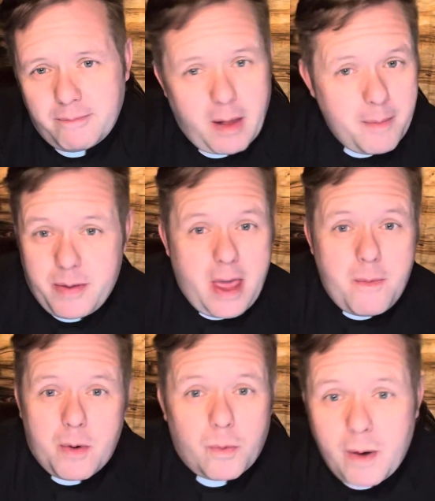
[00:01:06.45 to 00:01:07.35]
I mean, they
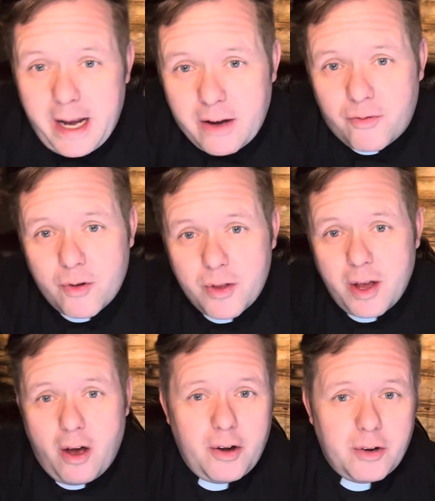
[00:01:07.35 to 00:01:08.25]
were ready for the
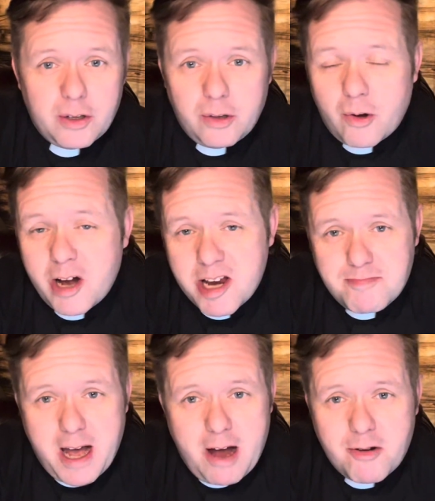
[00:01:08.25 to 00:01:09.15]
honor and glory and
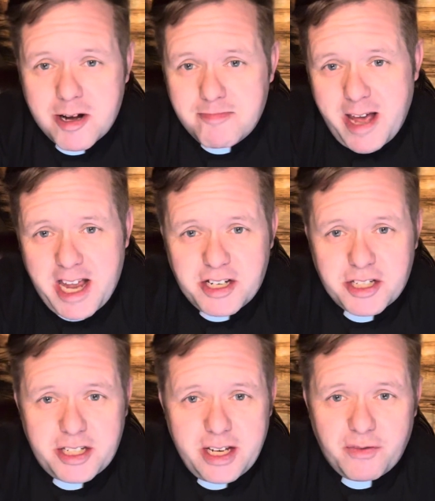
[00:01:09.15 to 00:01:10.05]
power and
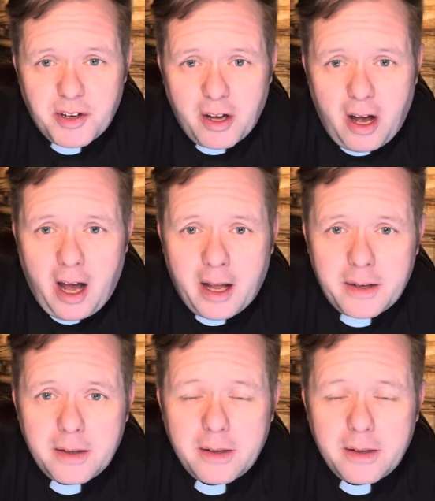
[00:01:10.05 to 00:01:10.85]
majesty of God.